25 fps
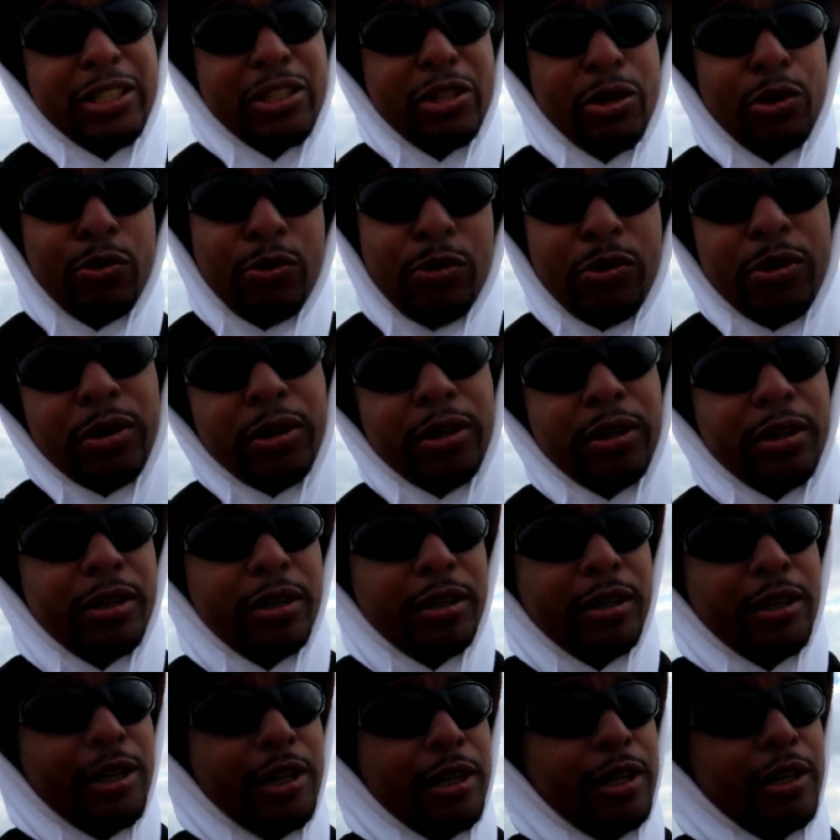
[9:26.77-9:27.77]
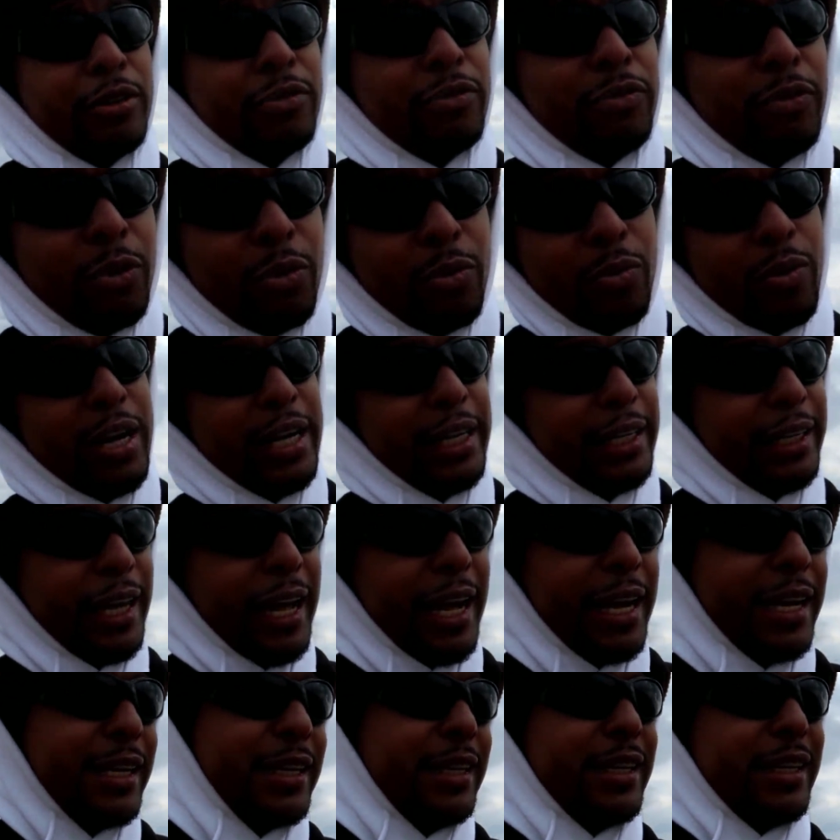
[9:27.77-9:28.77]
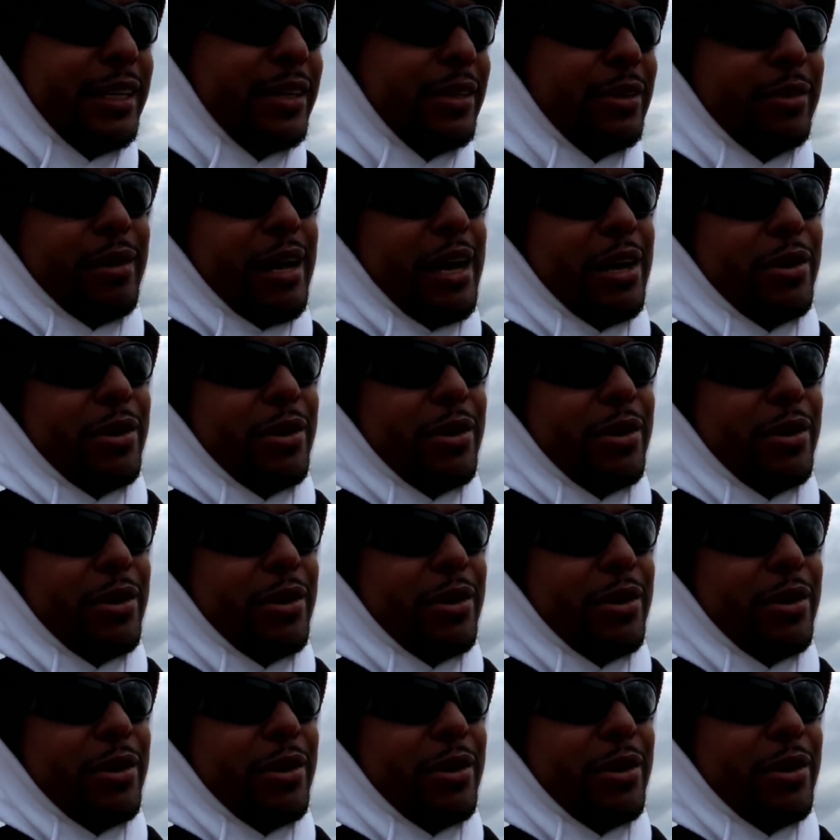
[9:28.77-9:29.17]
a two for one kind of deal.